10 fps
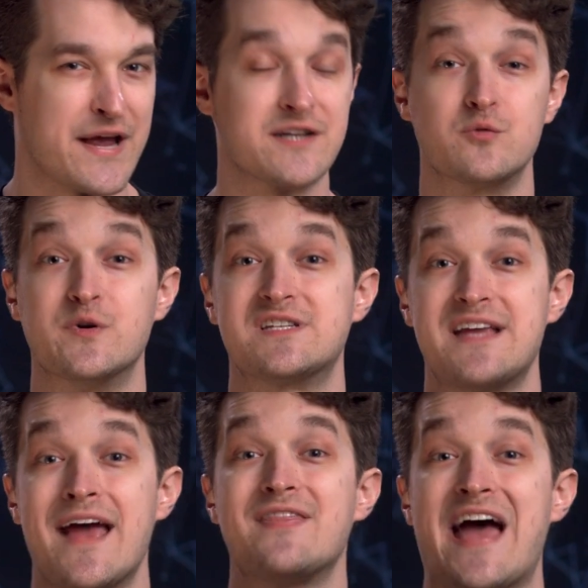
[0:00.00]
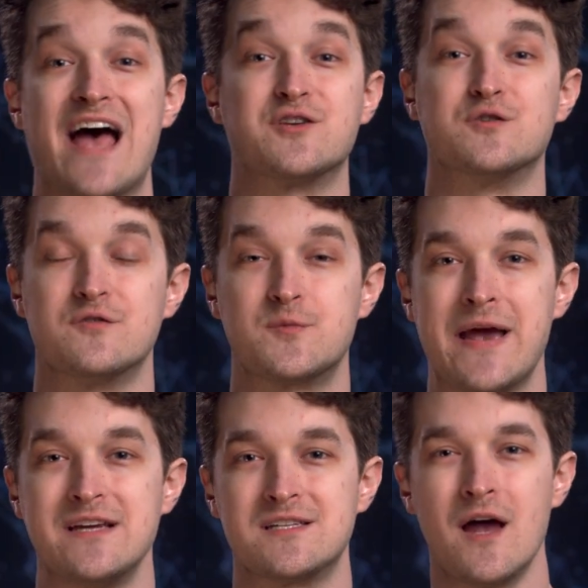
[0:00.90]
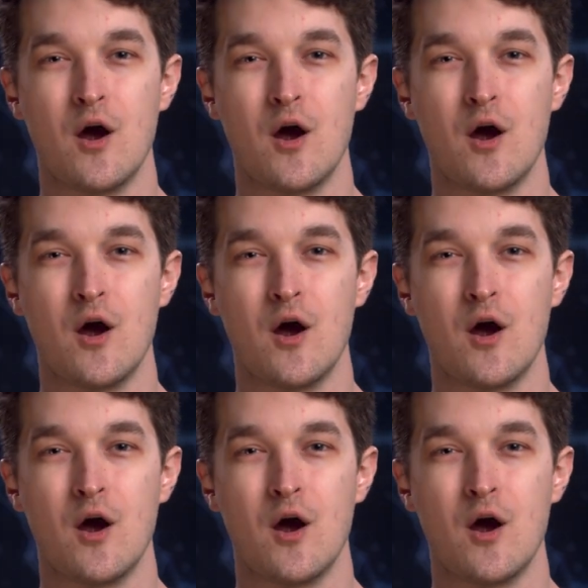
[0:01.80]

chance to withstand the hazards of space